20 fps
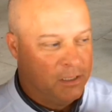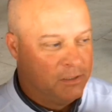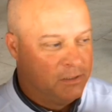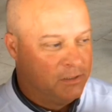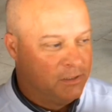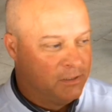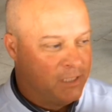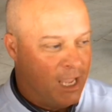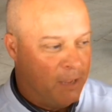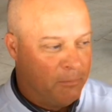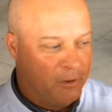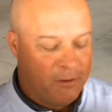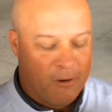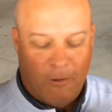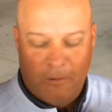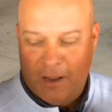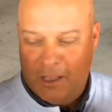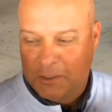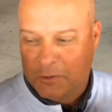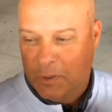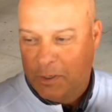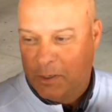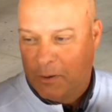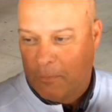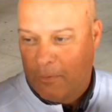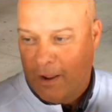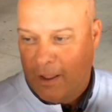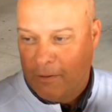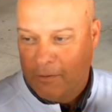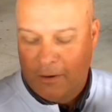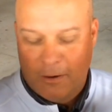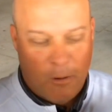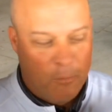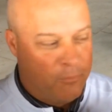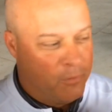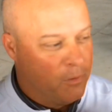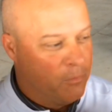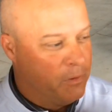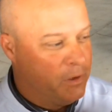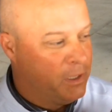It's time to turn that trend around, and
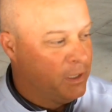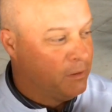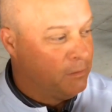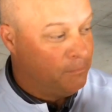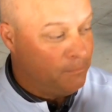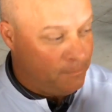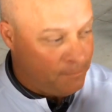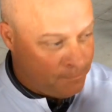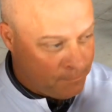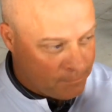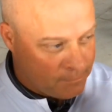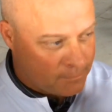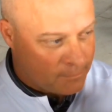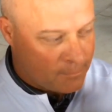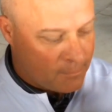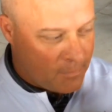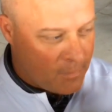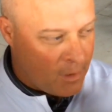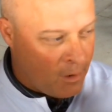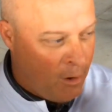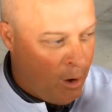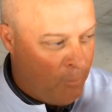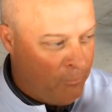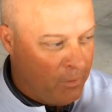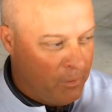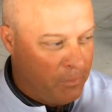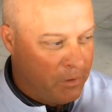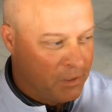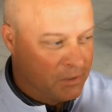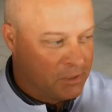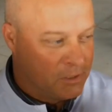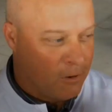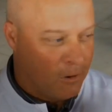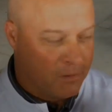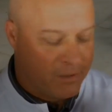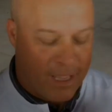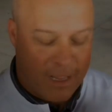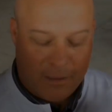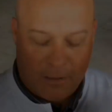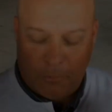hopefully we can
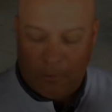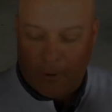start that